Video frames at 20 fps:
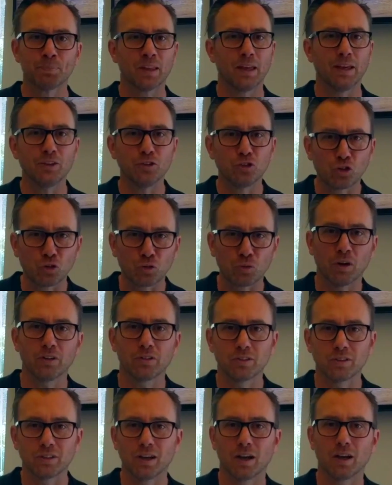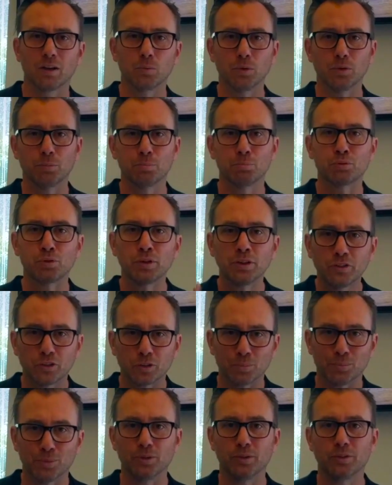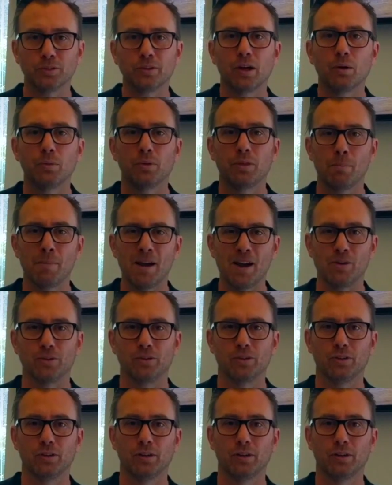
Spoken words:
and trust God with principle, not with amount.